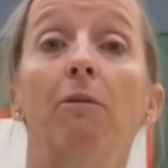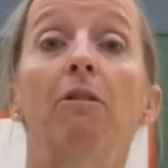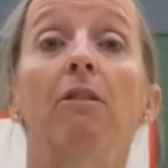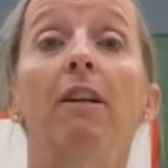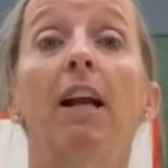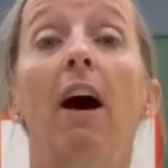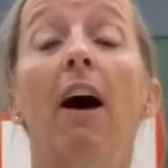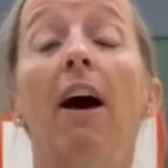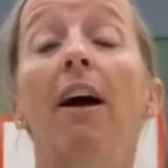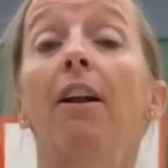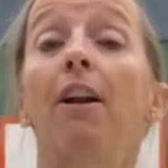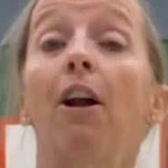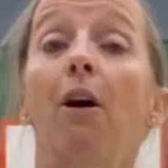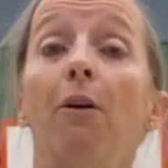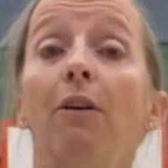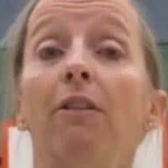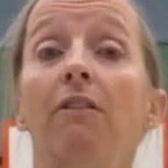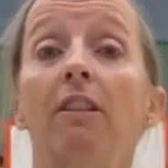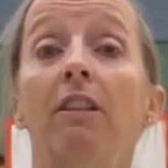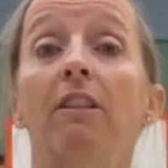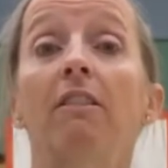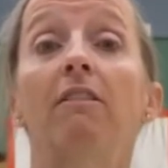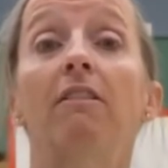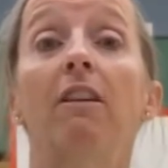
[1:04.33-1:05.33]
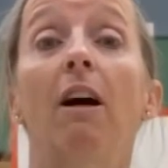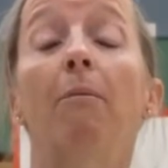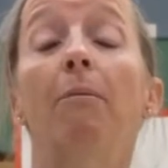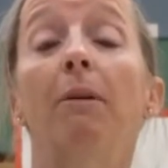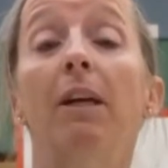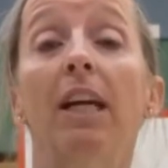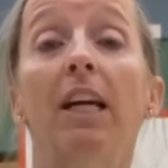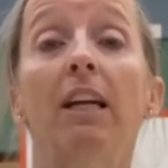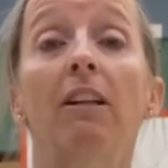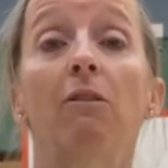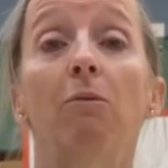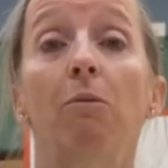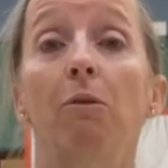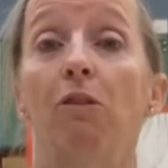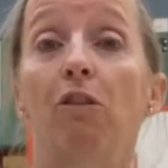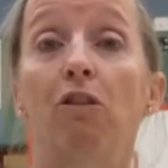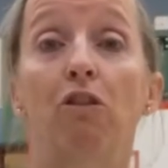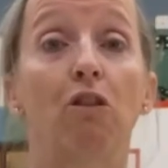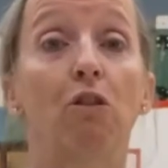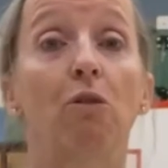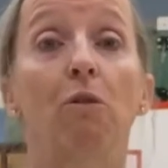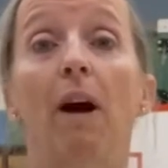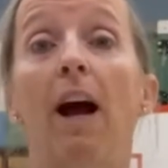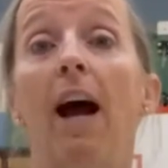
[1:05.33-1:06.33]
Now I noticed that some kids will
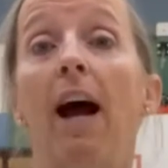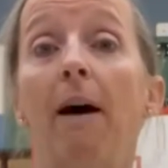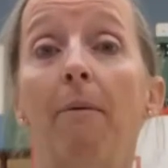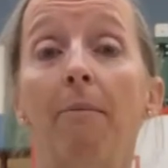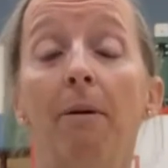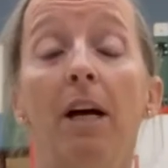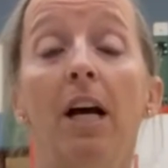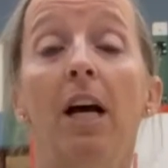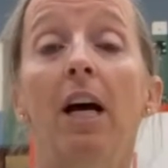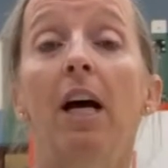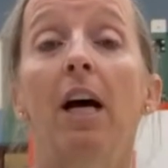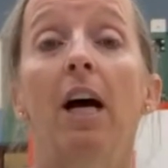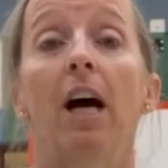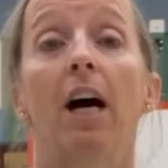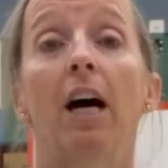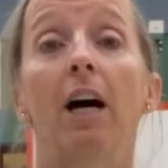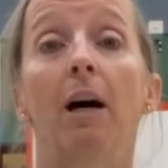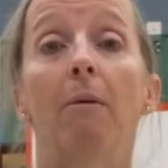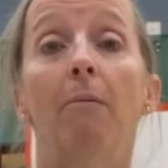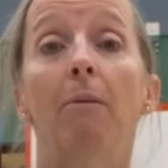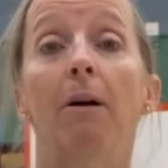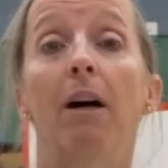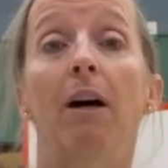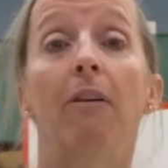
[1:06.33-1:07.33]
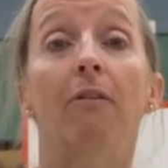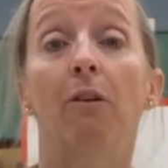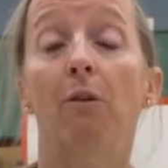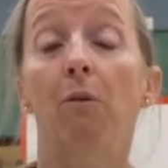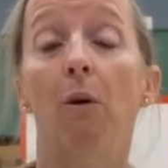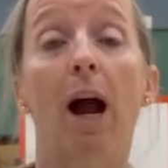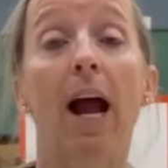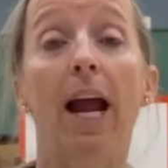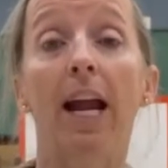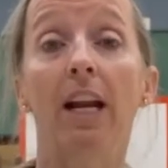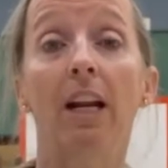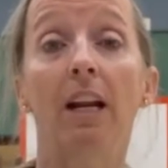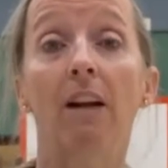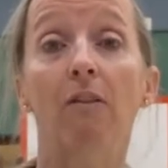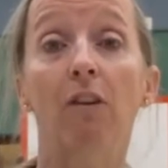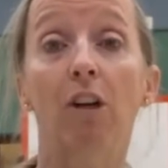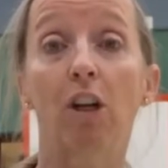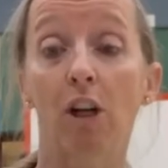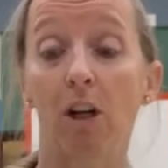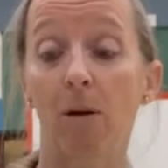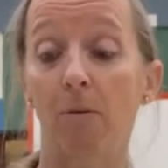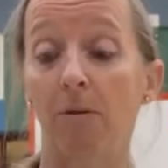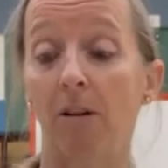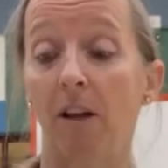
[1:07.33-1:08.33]
just grab a variety of
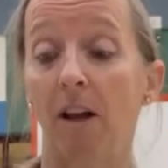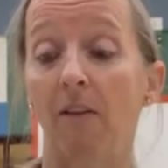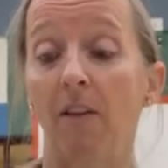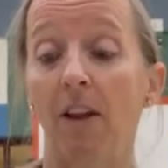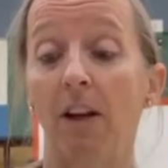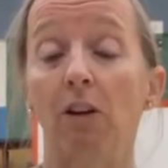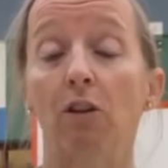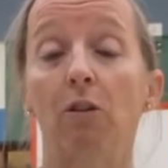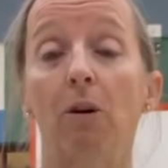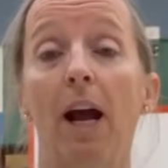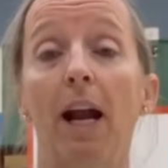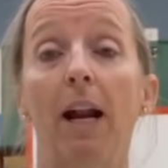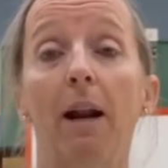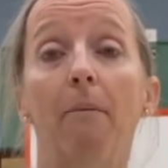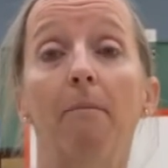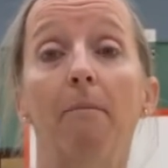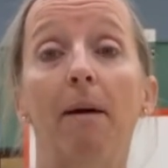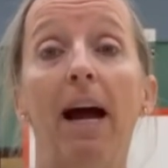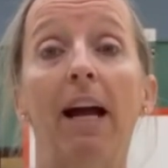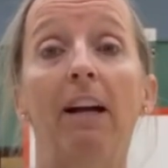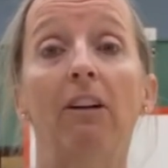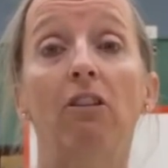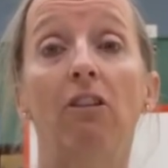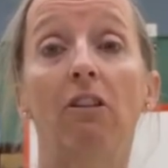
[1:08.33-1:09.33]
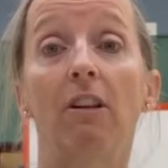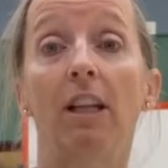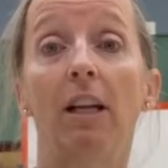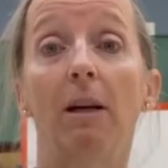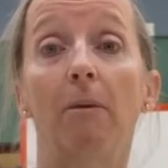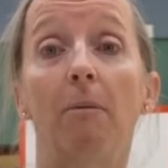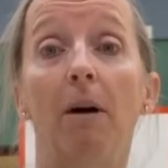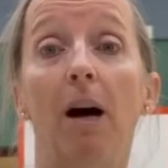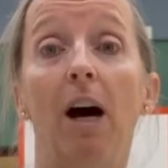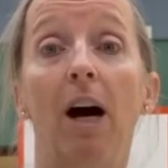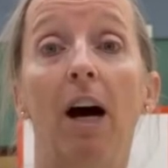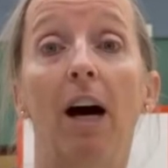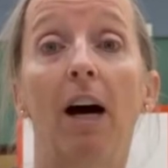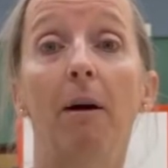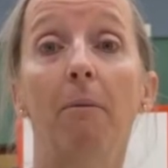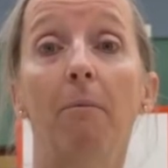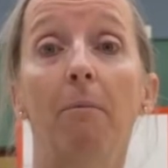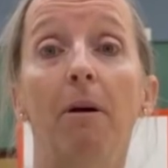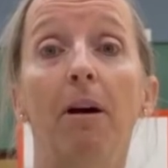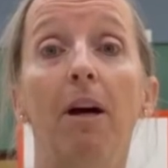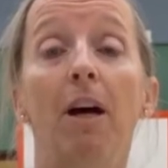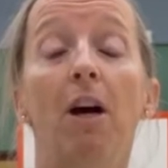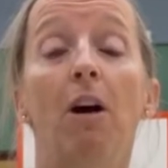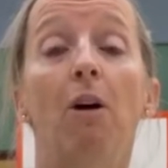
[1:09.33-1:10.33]
cubes and then try to match them up
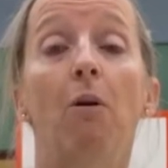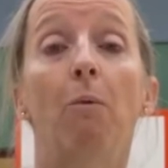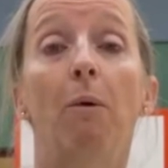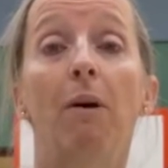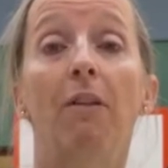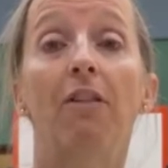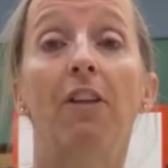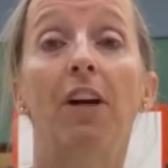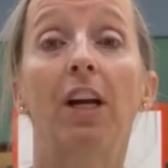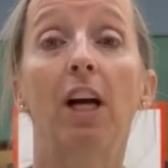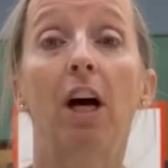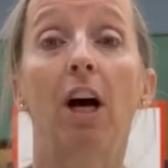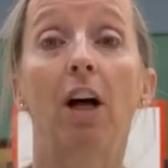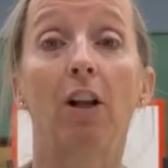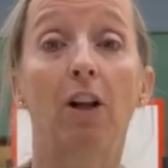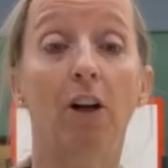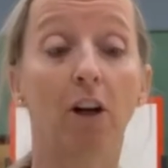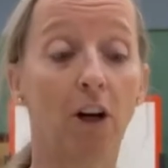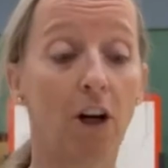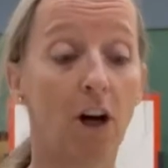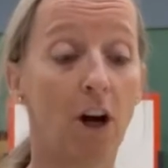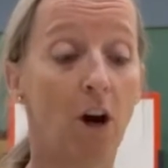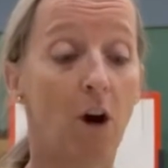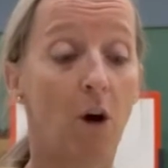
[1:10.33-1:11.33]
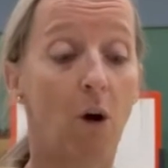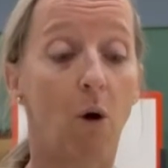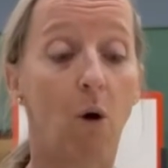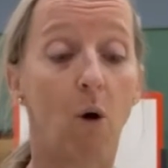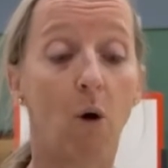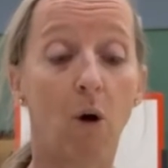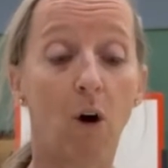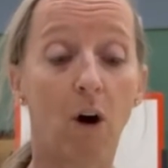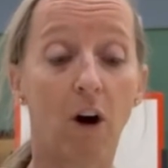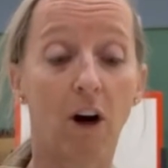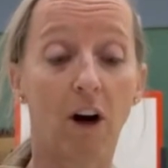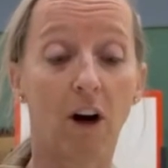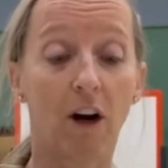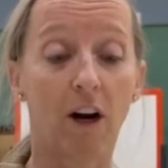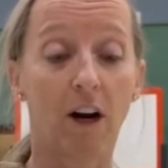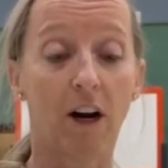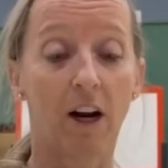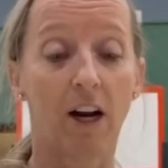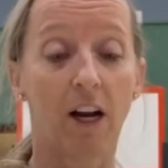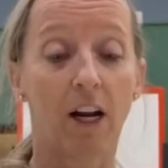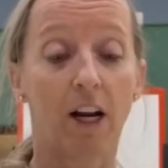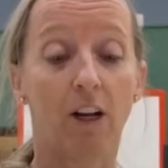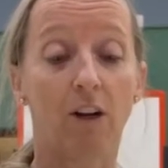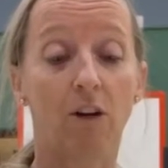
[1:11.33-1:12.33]
with the color, or
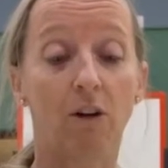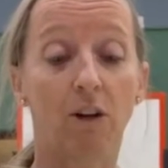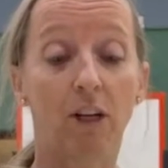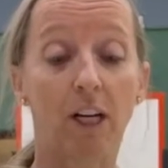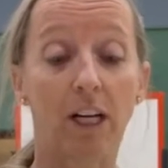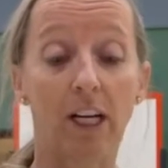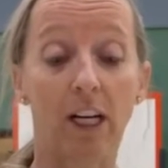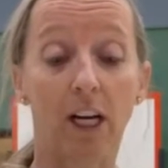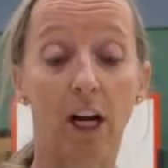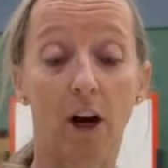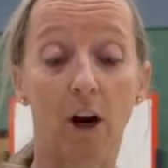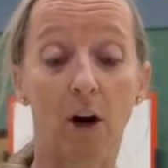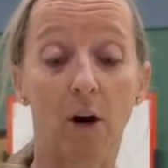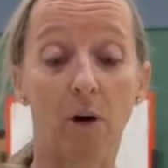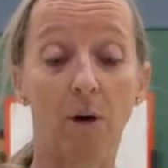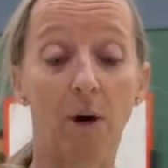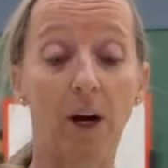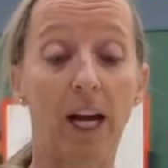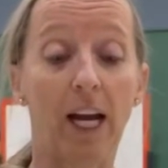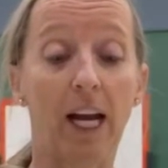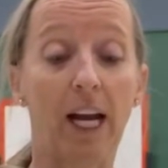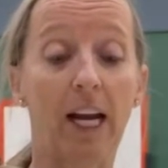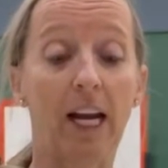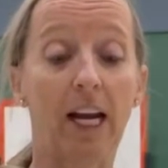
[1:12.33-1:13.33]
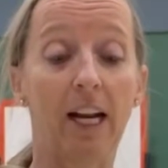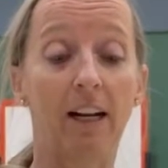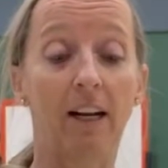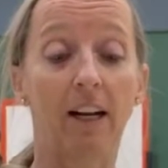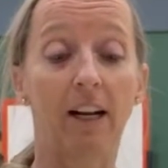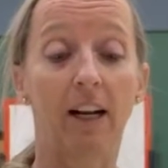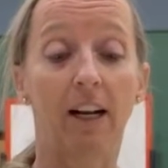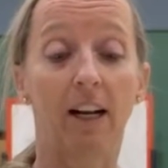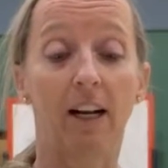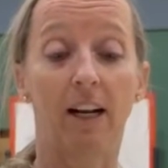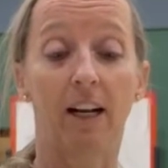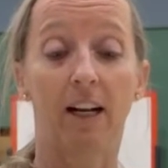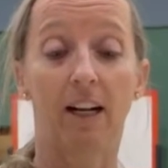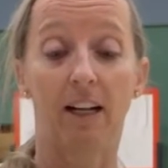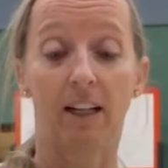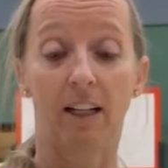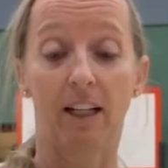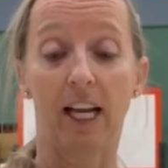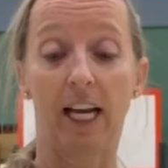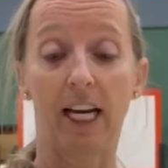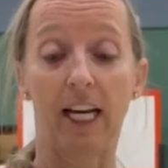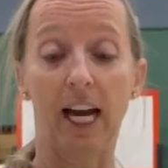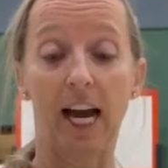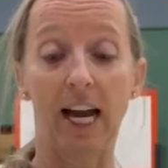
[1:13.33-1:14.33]
you can go and,
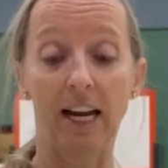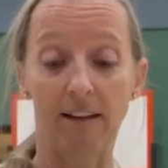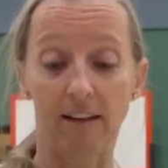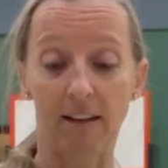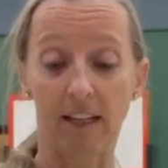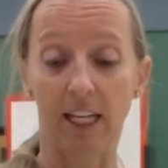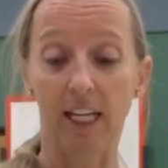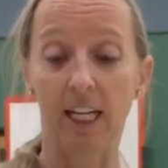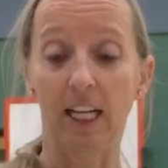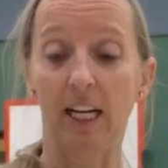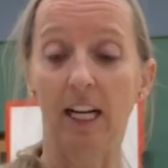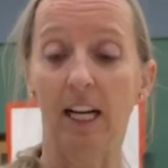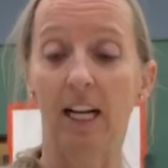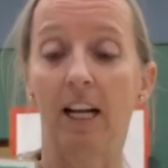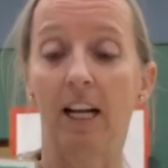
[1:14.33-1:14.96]
like I did,